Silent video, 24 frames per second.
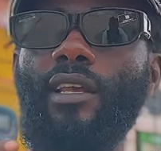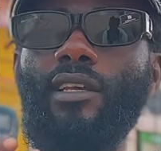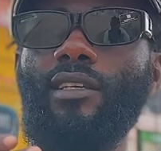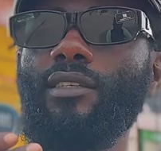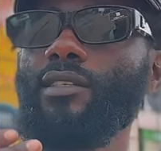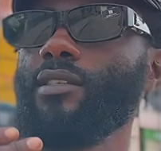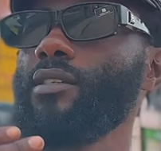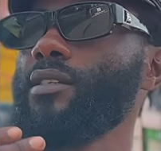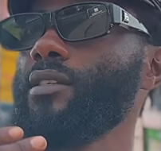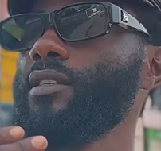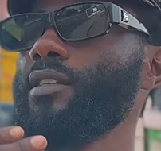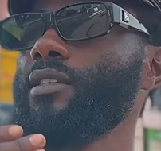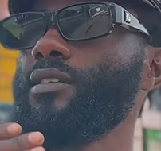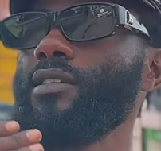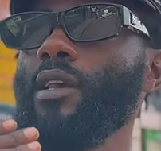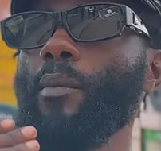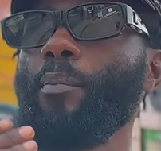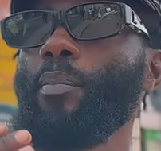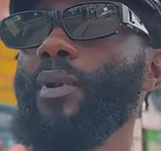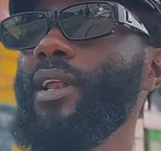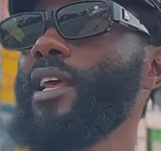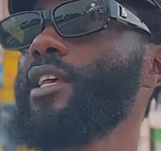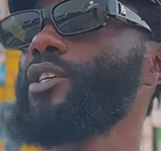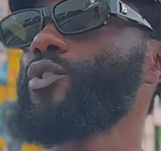is a
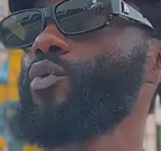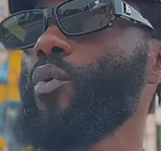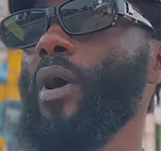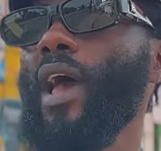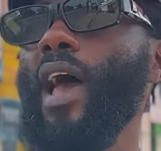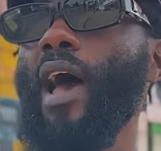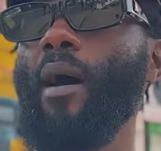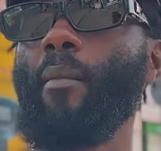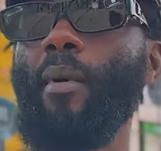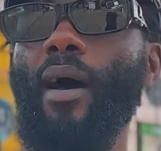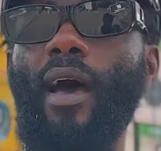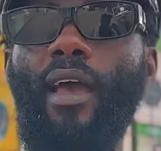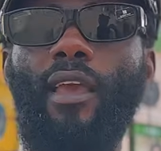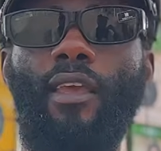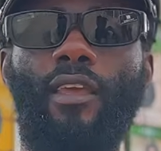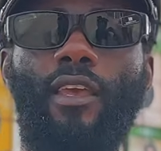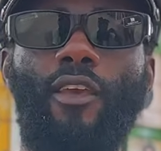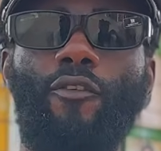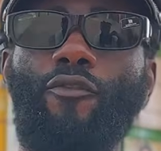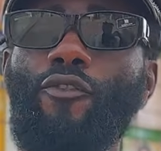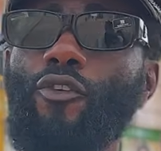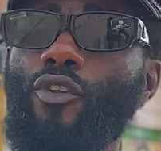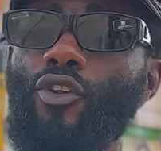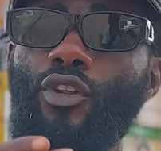place whereby
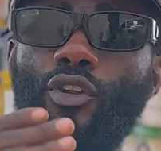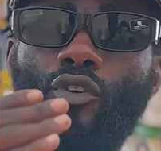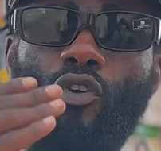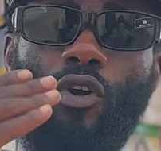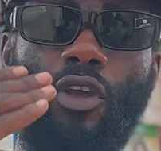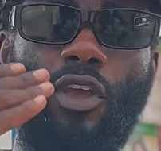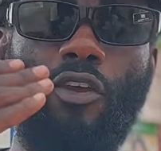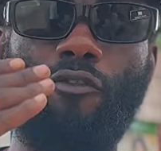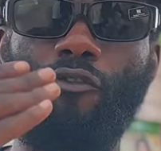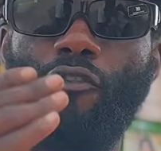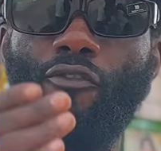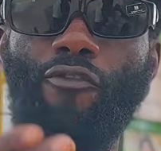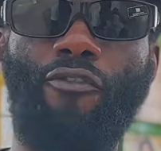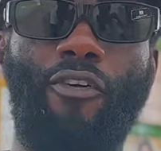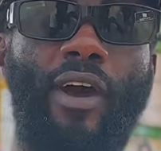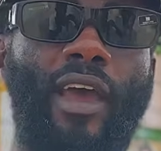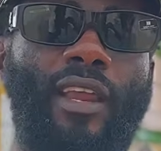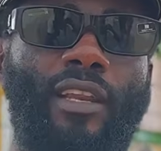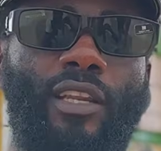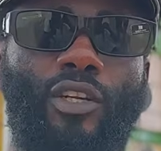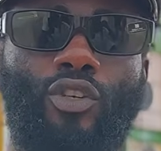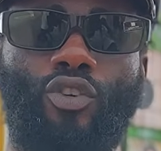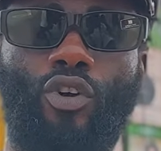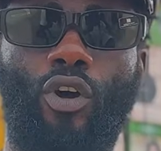if you did not even
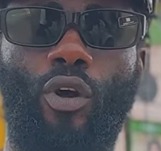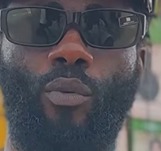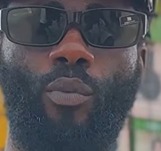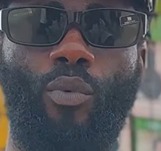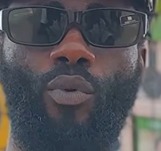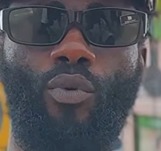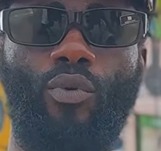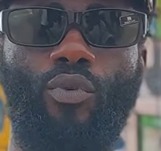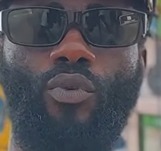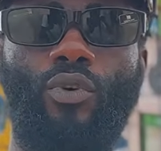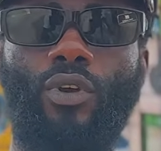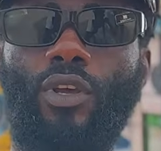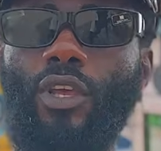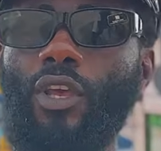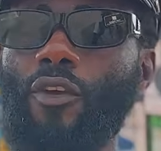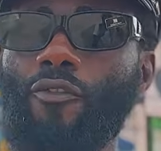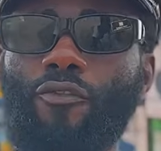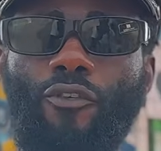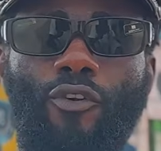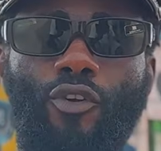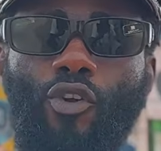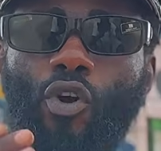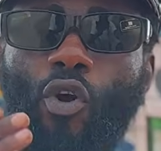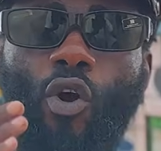find the trouble,
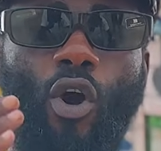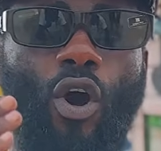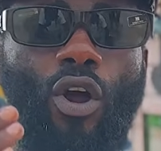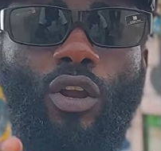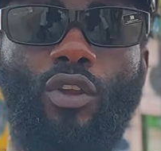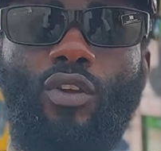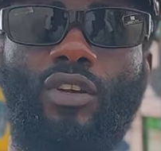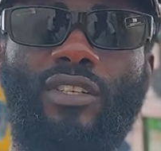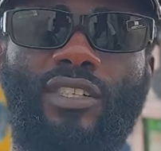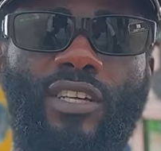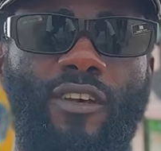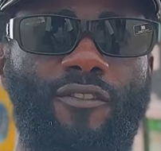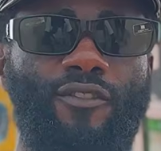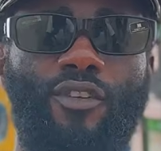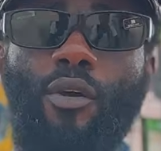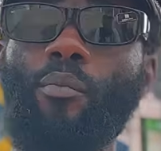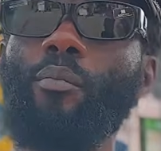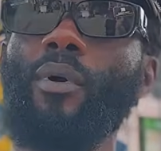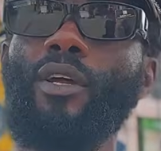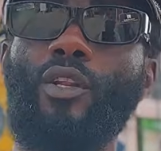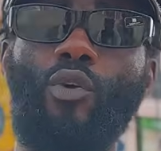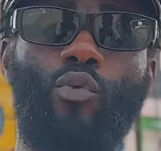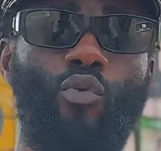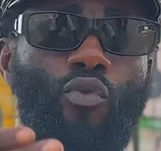if you don't hold yourself,
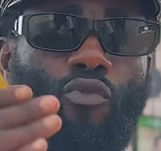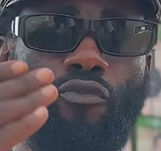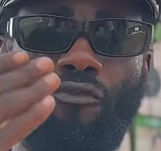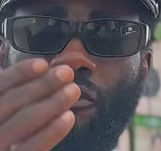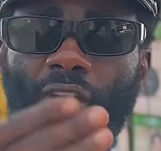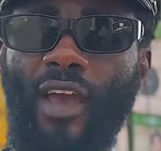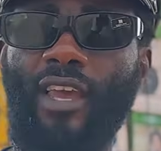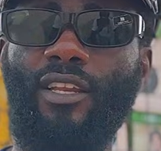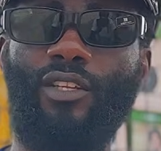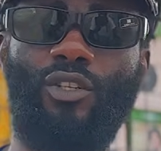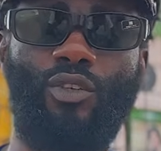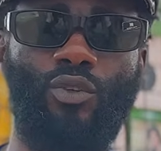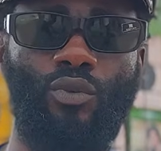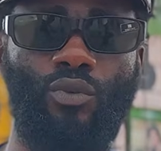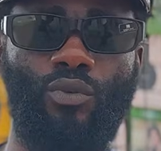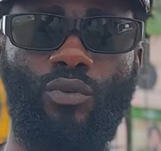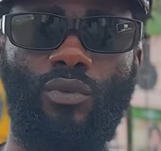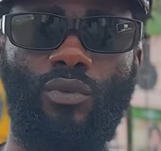somebody will find you.